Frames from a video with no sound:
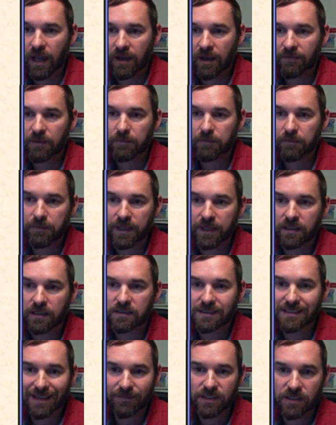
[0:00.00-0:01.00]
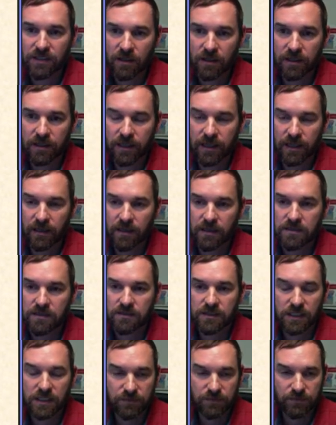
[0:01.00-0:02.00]
have implemented seven target
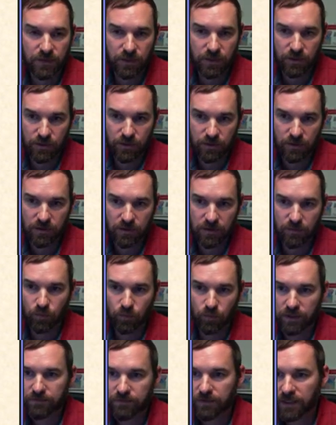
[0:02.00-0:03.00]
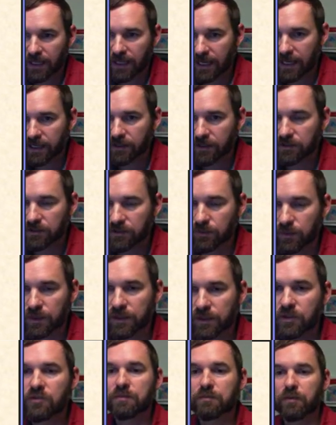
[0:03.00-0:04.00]
areas, six for cougar and one for coyote, to
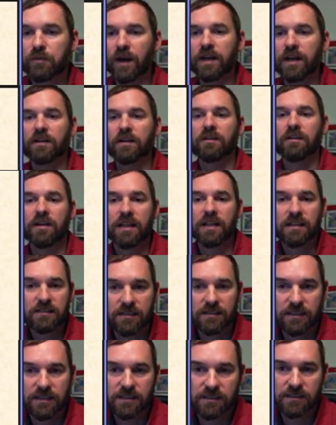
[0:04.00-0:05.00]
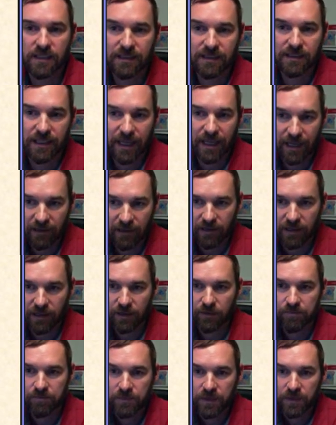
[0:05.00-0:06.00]
reduce predator densities in the
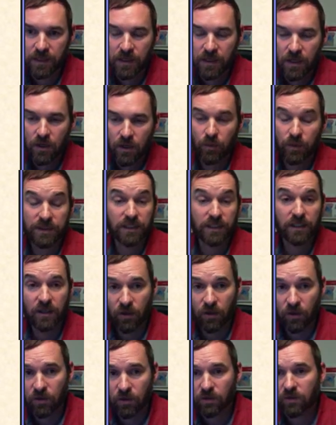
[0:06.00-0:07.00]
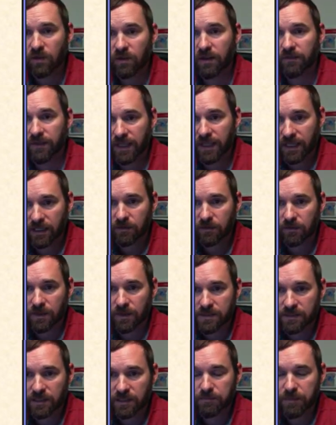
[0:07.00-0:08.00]
area with the goal of
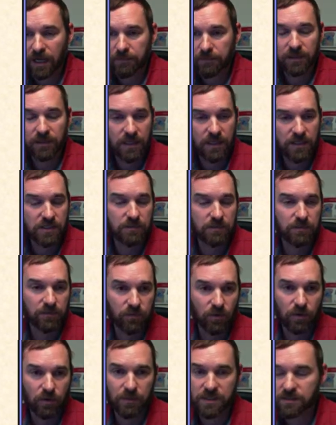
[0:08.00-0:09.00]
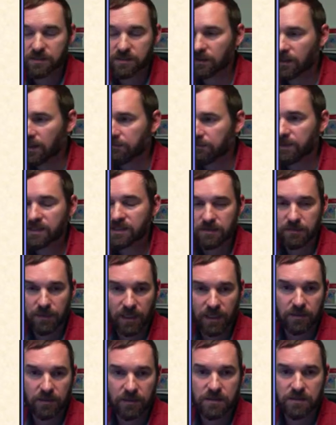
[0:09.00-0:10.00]
increasing population performance. There have been
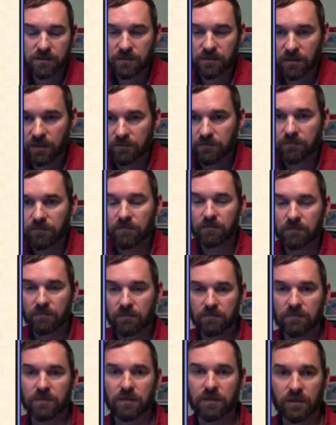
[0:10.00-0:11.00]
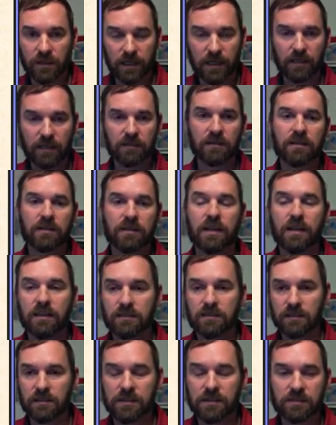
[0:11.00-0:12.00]
some others to, to look at other
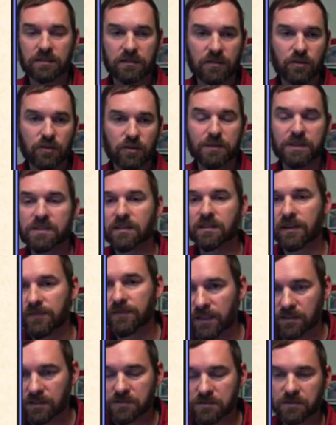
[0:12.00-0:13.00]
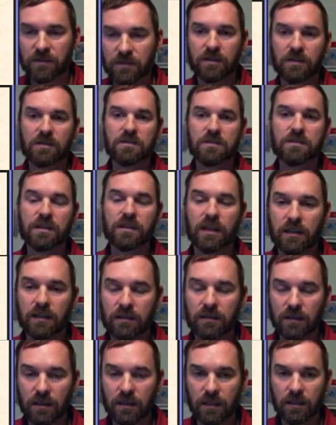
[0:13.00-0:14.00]
things such as human safety concerns
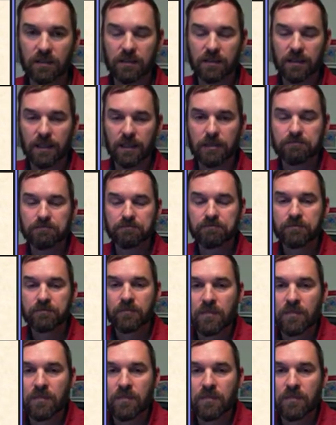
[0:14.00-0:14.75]
and, and, uh,